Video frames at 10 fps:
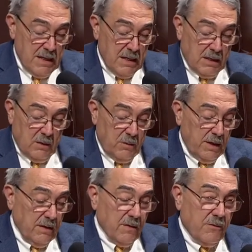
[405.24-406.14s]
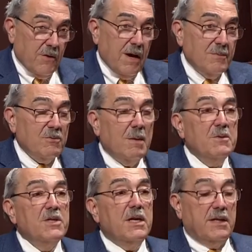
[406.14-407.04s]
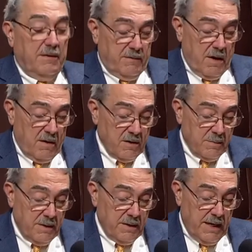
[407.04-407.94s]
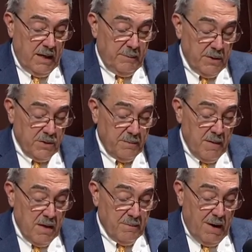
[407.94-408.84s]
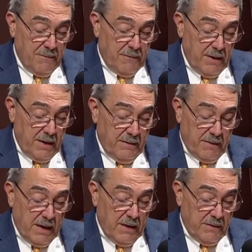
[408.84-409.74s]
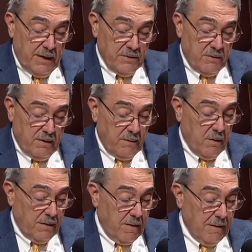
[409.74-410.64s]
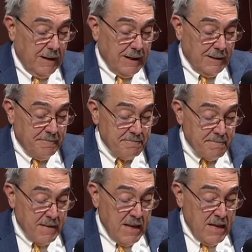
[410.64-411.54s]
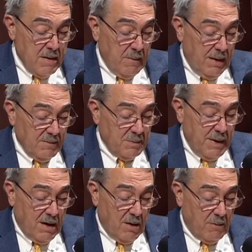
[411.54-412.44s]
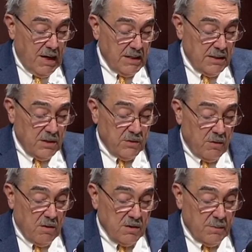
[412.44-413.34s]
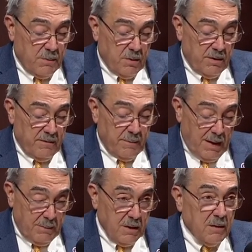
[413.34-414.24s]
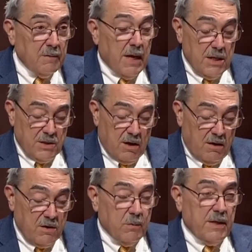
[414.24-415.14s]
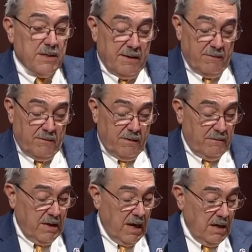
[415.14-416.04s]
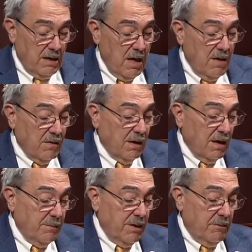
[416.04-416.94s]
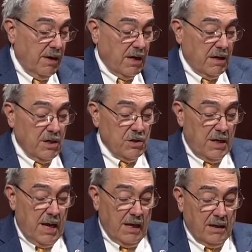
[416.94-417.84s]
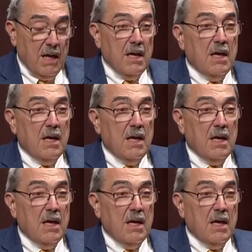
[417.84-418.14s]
including the tribe's representative, Congressman Dan Bishop, my friend of the 9th District of North Carolina. Madam Speaker, I rise in strong support of my bill, H.R. 2758, the Lumbee Recognition Act.